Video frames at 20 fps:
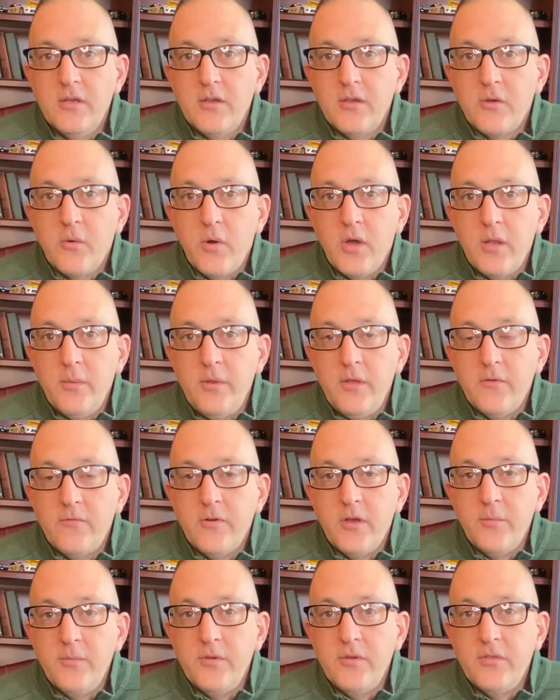quite a bit
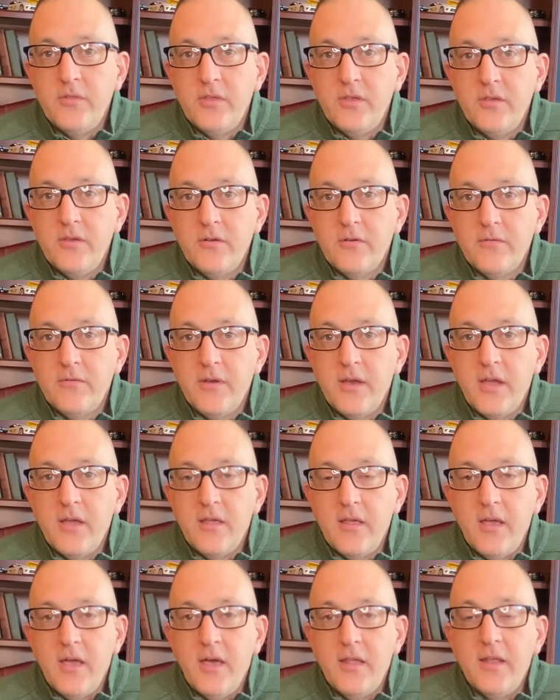from you that you're
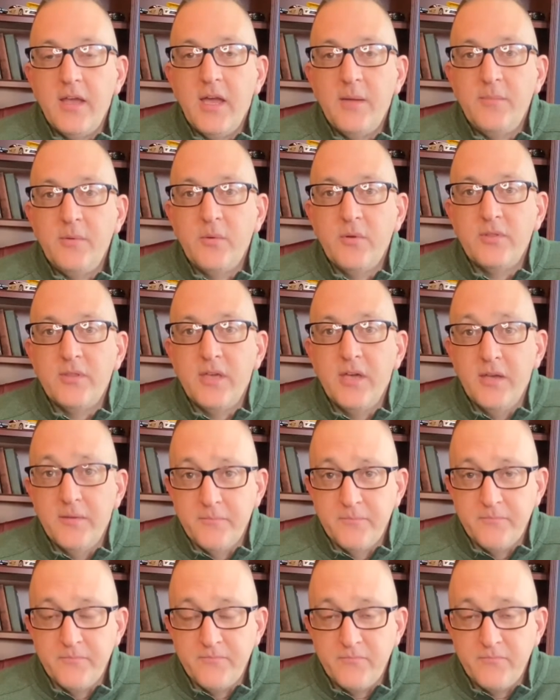very unhappy with that.